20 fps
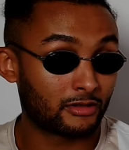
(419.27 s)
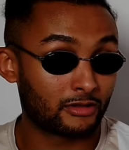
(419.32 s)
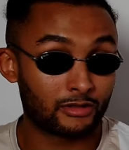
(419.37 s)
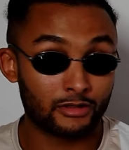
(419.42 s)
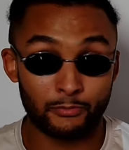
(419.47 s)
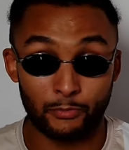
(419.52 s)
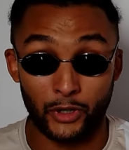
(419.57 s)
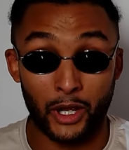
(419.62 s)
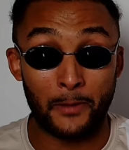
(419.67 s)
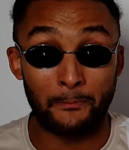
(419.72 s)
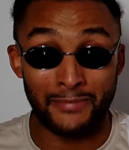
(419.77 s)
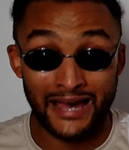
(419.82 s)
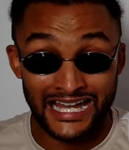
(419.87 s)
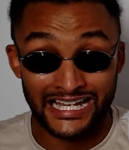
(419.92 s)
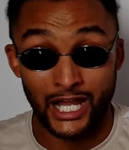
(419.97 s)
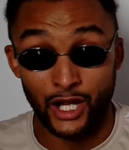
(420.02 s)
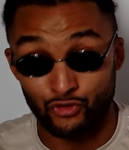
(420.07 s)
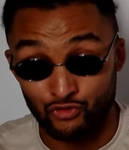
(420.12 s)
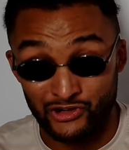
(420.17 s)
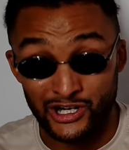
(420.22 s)
But
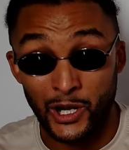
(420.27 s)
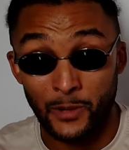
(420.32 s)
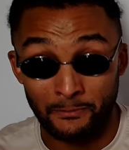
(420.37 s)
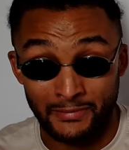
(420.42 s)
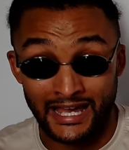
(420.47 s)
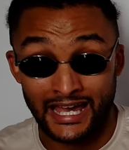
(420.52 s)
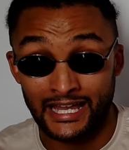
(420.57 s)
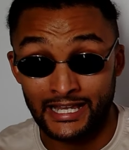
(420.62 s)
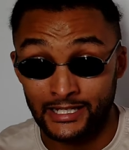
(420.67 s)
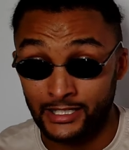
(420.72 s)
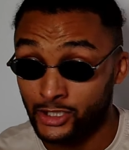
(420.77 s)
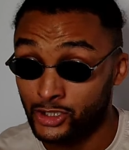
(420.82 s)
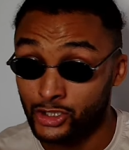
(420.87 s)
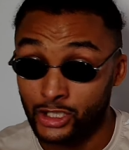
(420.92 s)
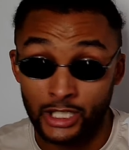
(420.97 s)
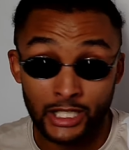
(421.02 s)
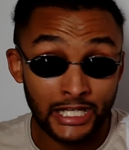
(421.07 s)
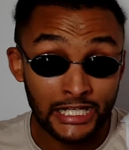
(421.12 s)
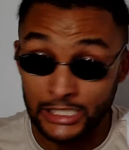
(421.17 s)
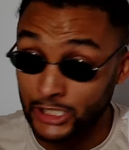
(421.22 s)
a real man,
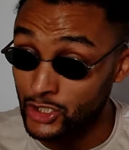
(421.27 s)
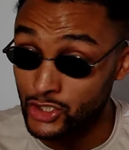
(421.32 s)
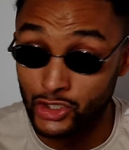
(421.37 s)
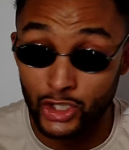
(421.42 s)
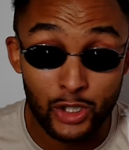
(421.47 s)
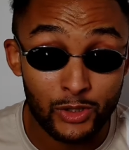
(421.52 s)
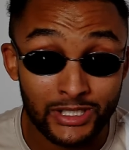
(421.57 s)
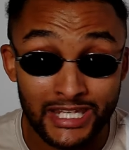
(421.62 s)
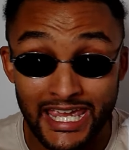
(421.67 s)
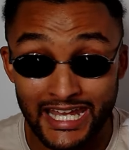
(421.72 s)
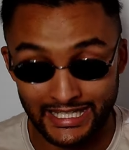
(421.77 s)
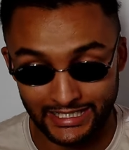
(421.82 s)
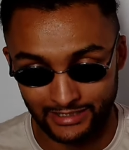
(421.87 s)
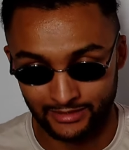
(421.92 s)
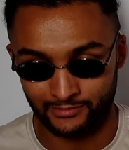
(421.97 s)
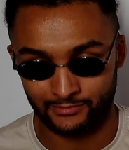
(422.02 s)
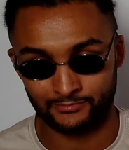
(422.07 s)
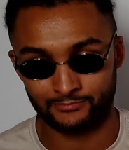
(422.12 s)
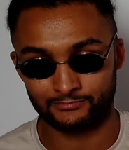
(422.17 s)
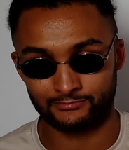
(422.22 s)
he just go get it.
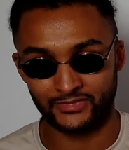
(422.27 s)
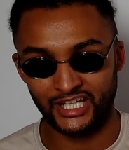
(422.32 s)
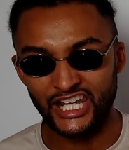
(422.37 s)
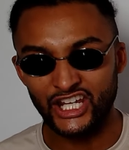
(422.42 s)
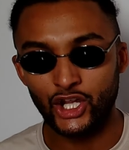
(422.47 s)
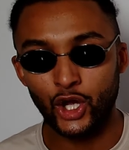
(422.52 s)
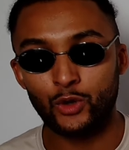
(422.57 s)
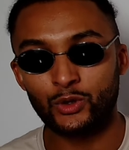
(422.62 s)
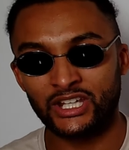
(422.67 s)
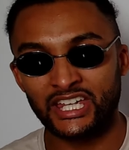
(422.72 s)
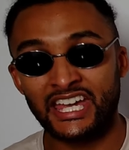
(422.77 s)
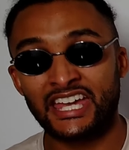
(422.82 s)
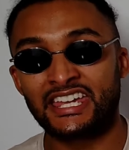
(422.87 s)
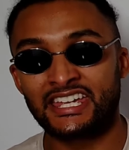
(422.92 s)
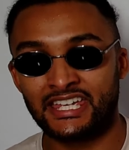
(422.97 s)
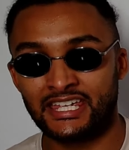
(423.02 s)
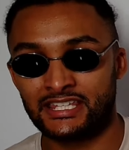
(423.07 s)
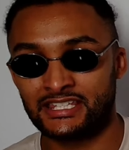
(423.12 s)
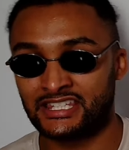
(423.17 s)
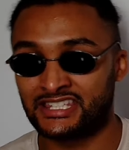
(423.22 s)
He go get
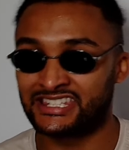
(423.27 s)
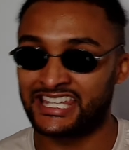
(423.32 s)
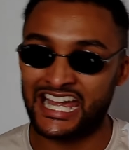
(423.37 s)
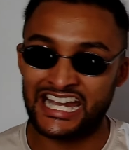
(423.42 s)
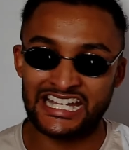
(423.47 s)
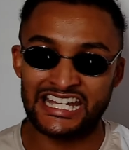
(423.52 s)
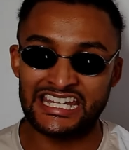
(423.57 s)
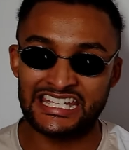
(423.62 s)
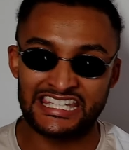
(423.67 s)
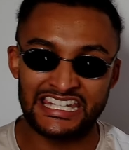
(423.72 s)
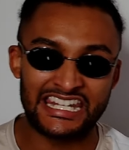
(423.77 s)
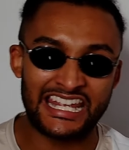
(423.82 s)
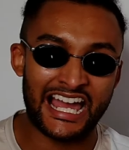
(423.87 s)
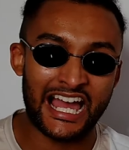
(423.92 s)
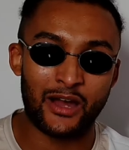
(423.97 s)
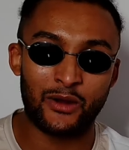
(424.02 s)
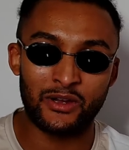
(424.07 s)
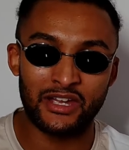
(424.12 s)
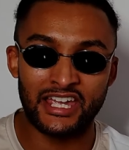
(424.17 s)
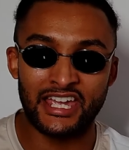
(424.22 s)
his. And Danny D
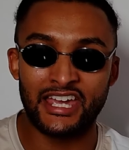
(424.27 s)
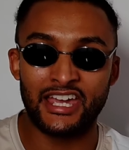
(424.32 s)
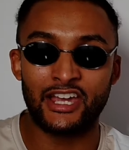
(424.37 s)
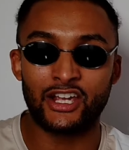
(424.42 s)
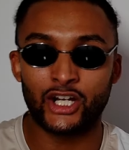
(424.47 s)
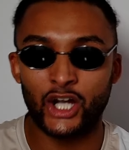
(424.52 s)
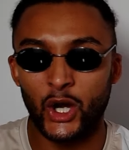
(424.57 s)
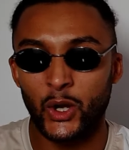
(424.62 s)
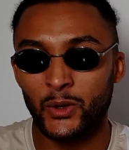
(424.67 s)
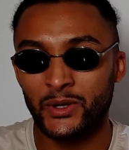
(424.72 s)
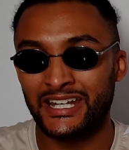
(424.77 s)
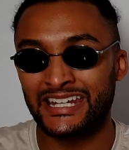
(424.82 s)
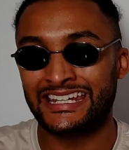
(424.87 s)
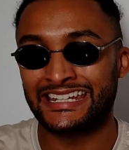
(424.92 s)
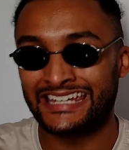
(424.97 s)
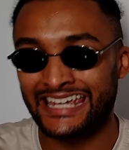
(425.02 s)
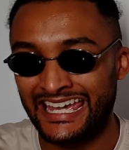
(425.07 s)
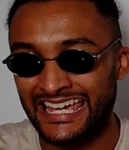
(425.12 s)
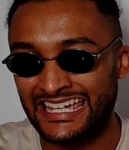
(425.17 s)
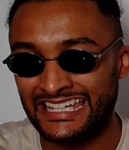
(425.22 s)
out here going and
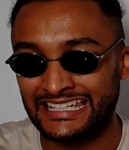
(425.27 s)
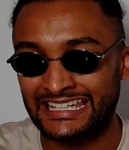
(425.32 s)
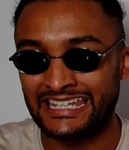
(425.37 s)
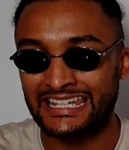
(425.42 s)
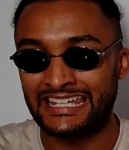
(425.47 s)
getting